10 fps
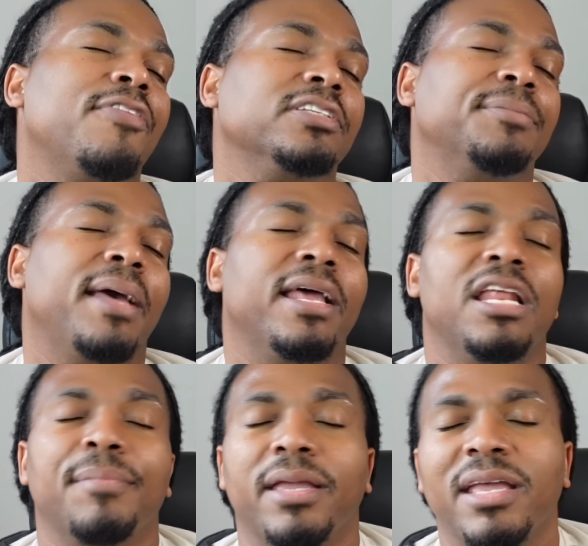has
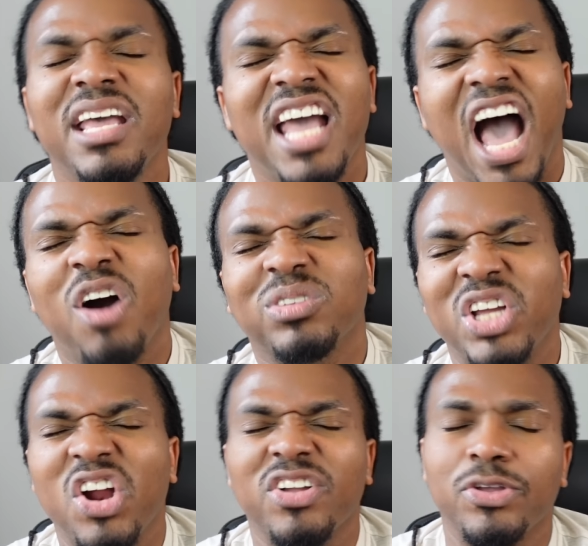abandoned me. How
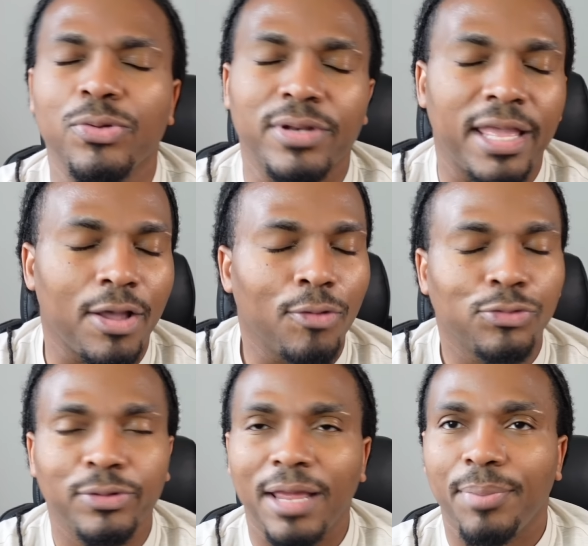dare you? They go
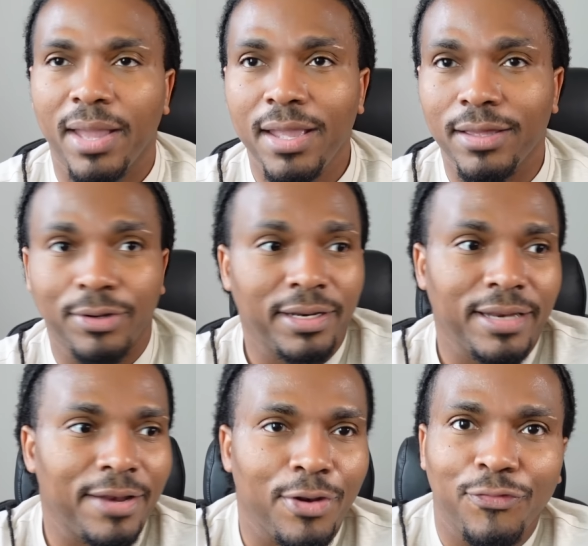through that pain. They
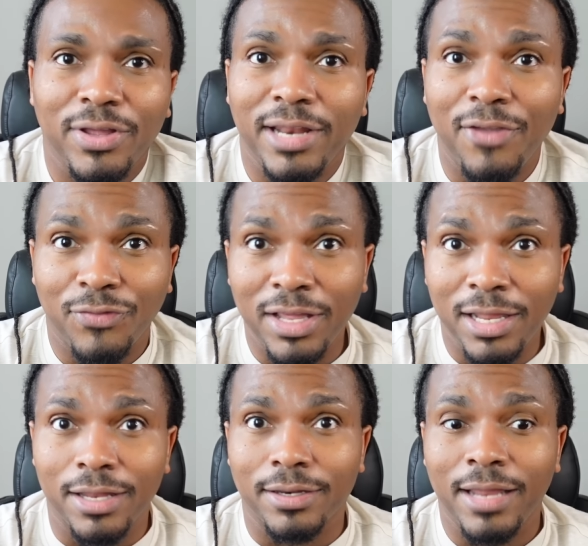they do feel, they feel
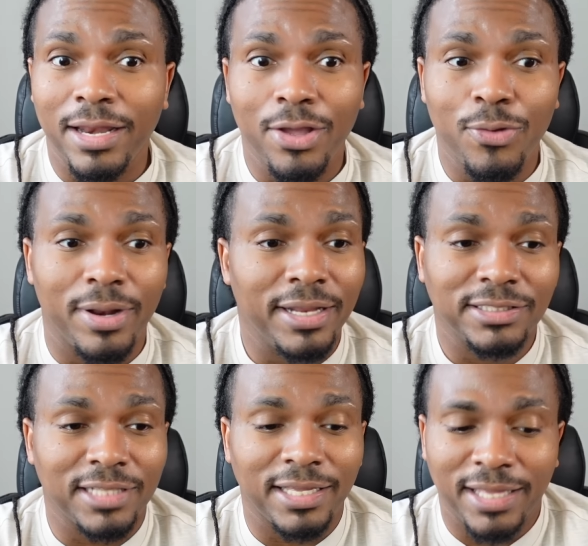it. They do. And this
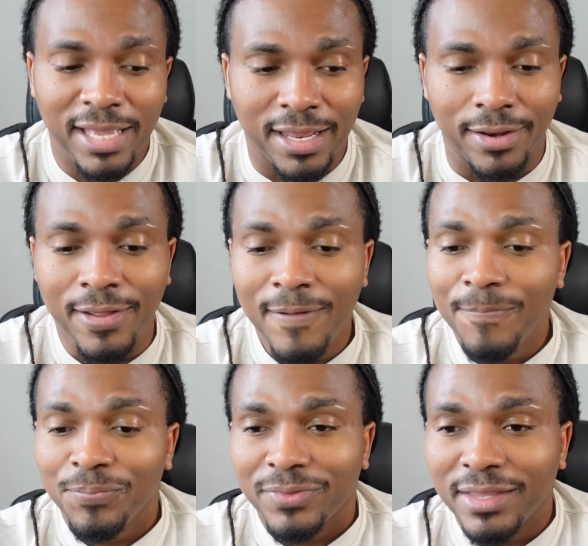is like, again,
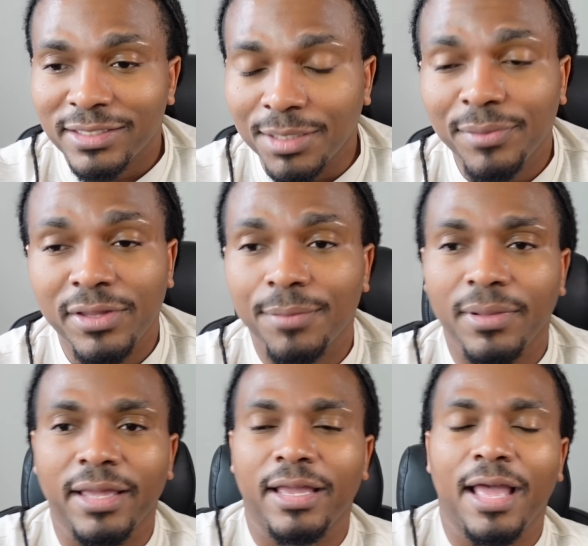some of them,
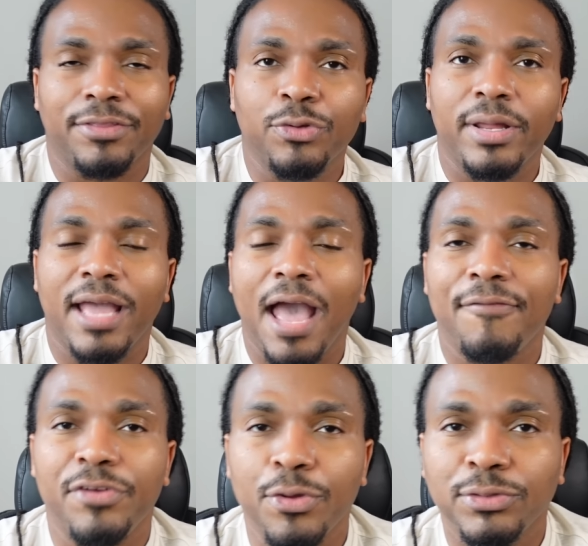like, do they
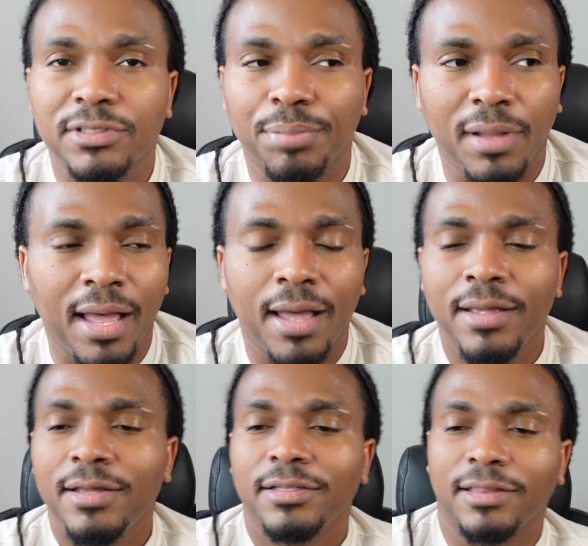have new supply
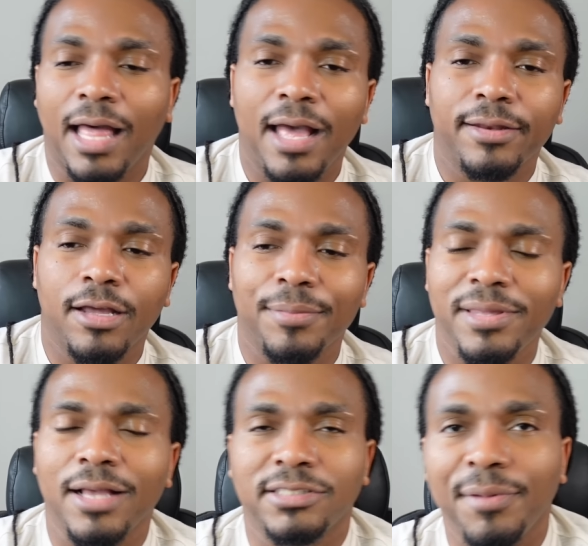lined up?
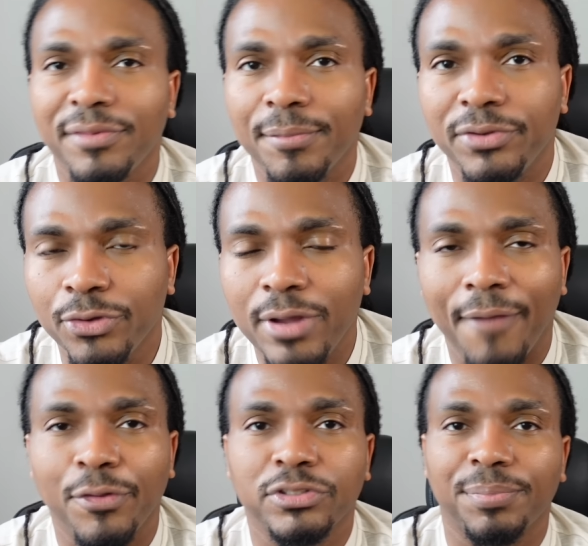Yeah, some of them do
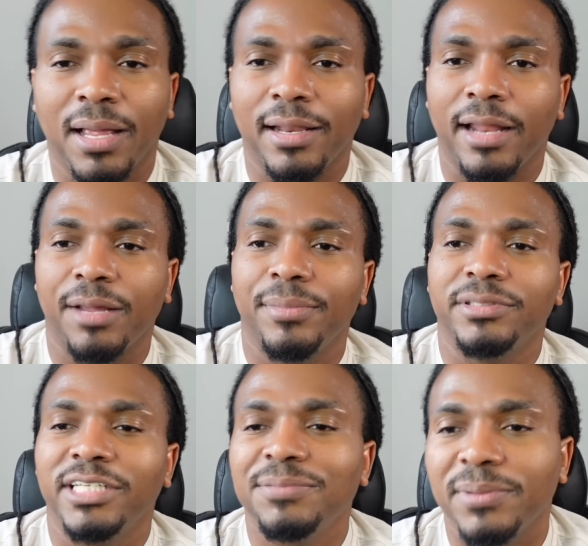have new supply lined up,
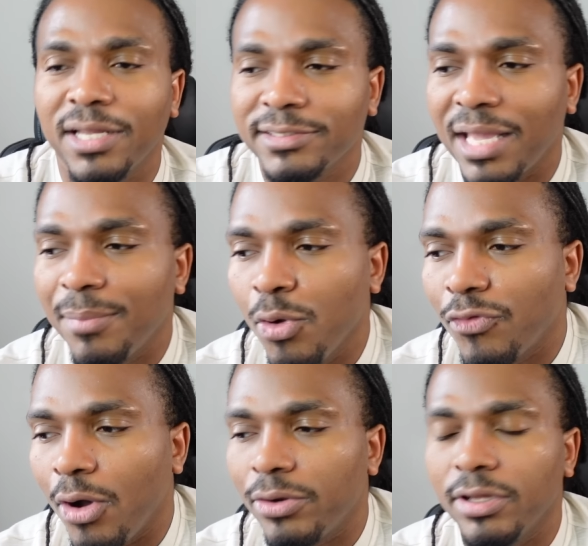but just because they move
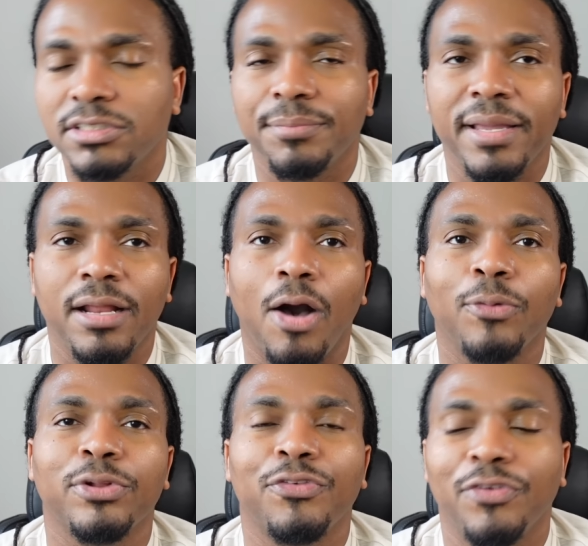on doesn't mean
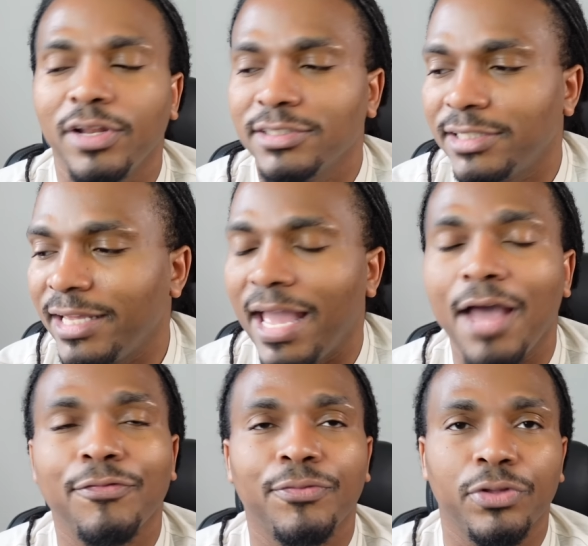all of the feelings that they
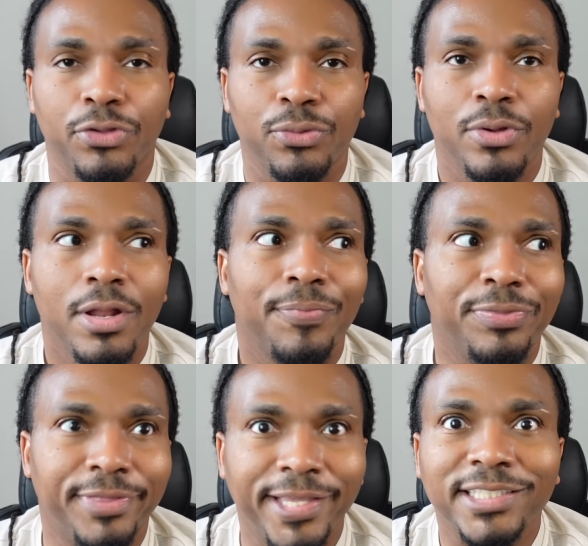have for you
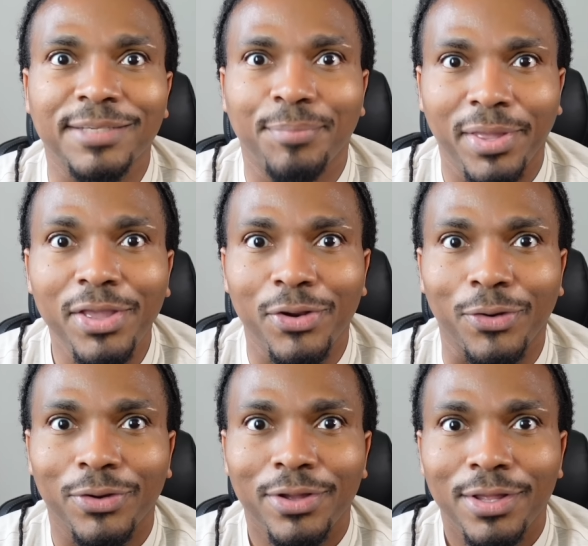
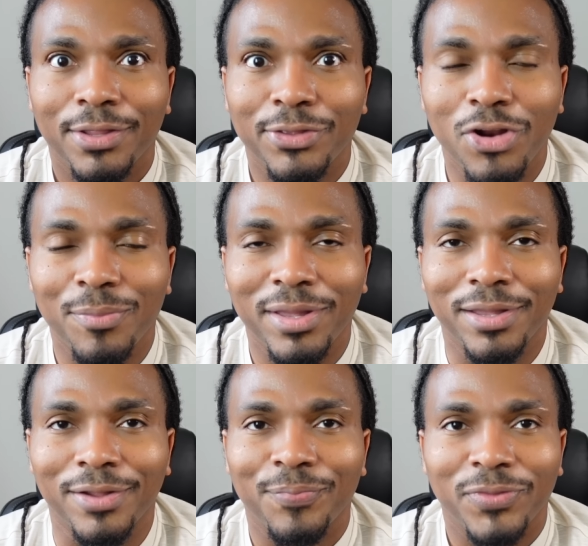disappear. You know what I
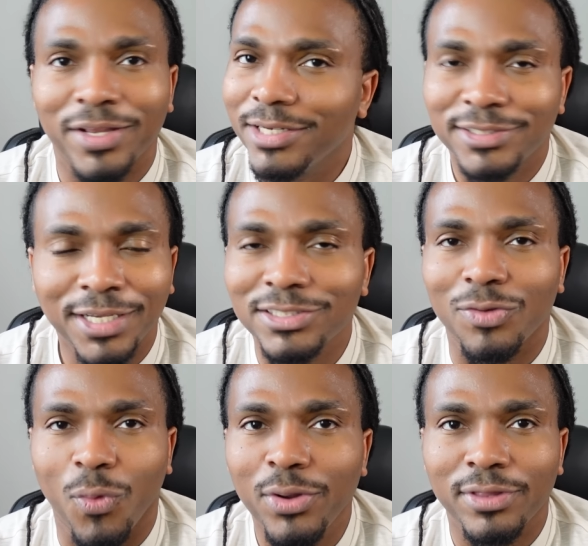mean? It just
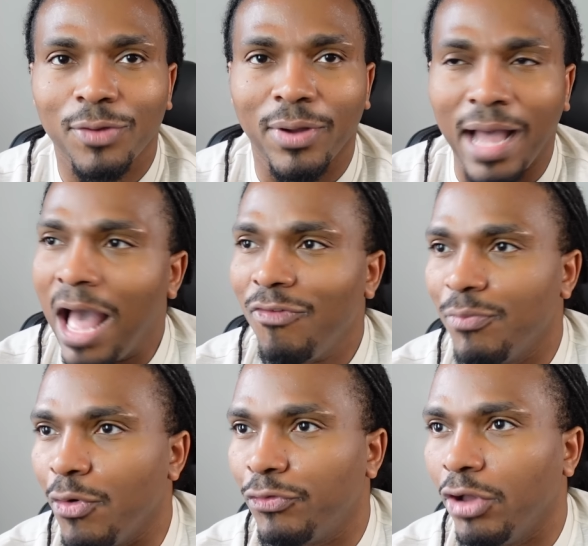doesn't work that way. I've
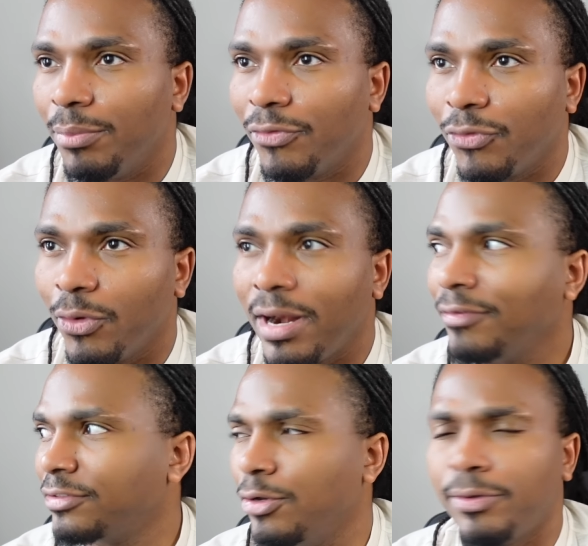moved on before, and I've
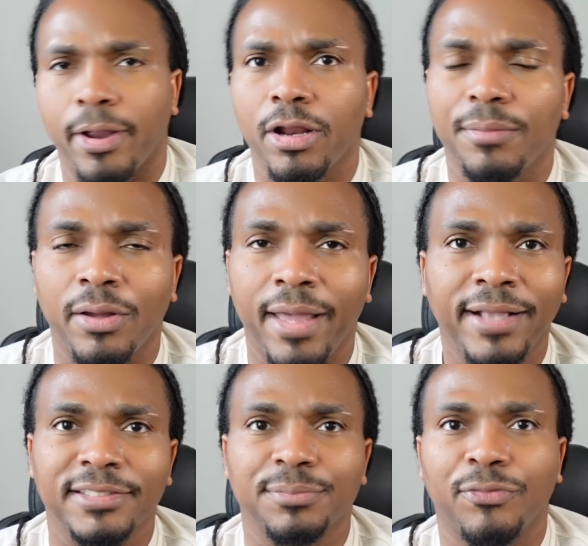still cared about
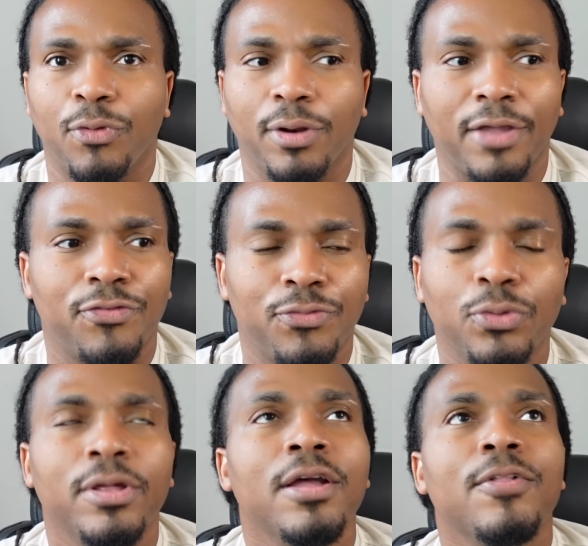exes before. Like,
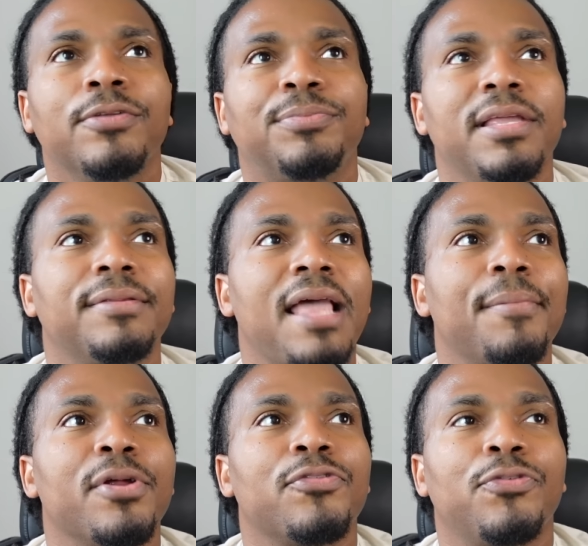full,
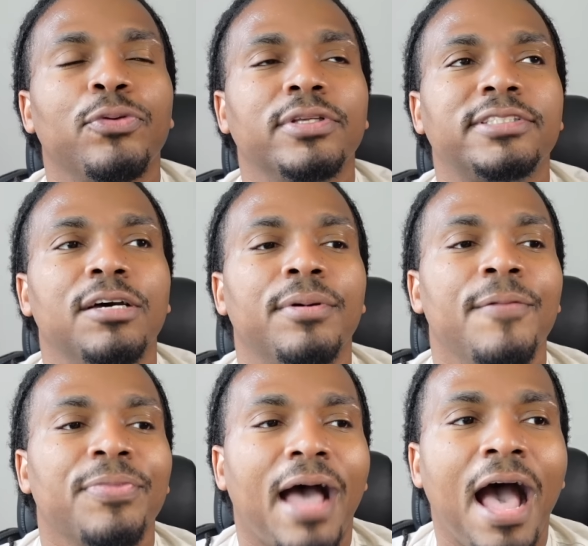damn near fully still.
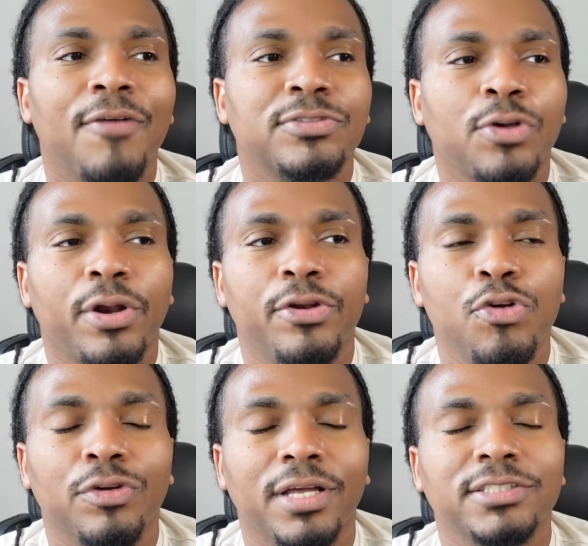I've started
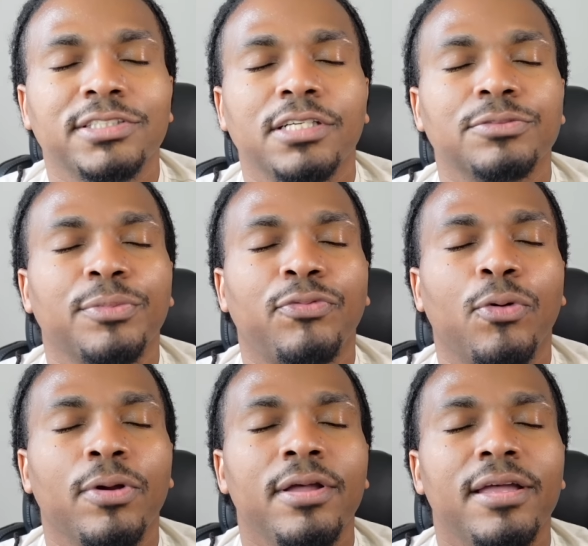new relationships
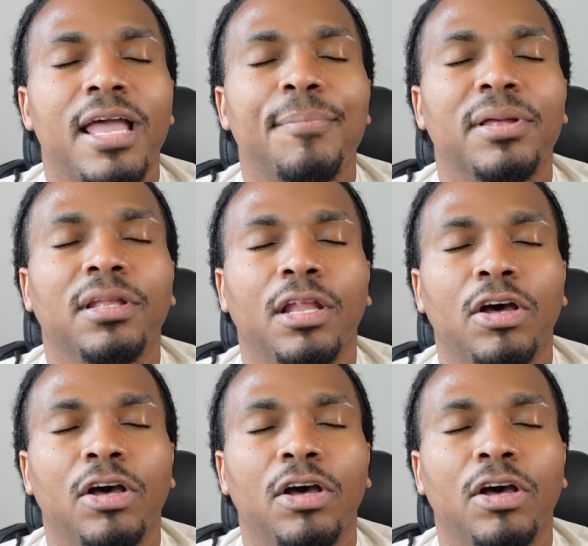before and been